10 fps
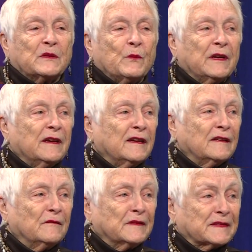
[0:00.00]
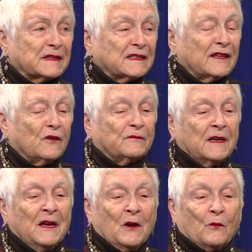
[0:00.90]
way ahead of himself,
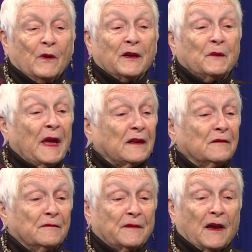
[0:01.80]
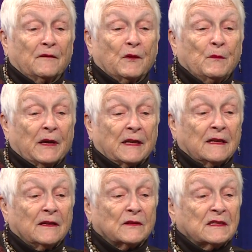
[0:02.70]
way ahead of
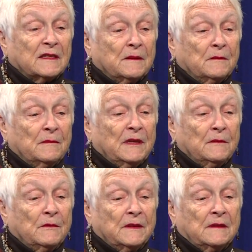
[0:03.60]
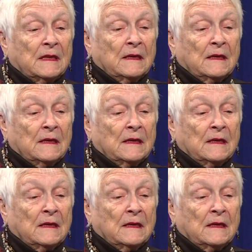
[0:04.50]
everybody else. He would